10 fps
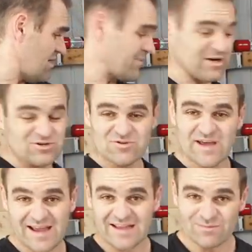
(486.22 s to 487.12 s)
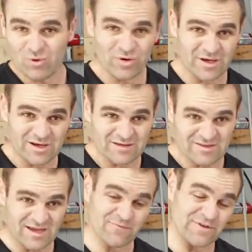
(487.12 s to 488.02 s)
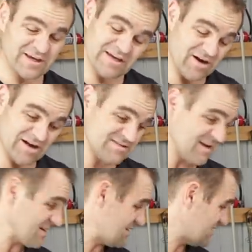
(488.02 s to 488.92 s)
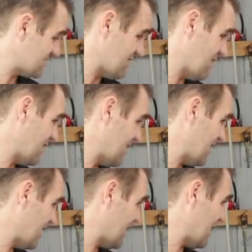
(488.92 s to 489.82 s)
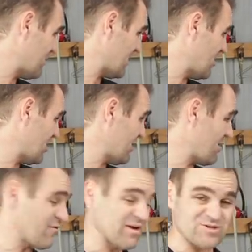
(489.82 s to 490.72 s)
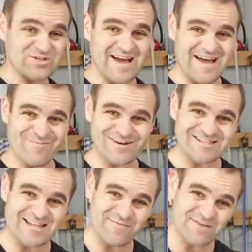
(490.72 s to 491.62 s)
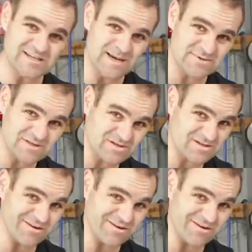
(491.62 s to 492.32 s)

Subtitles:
I'm going to do that in the morning. Thankfully, I started this a bit earlier and I've got an extra day up my sleeve for this episode,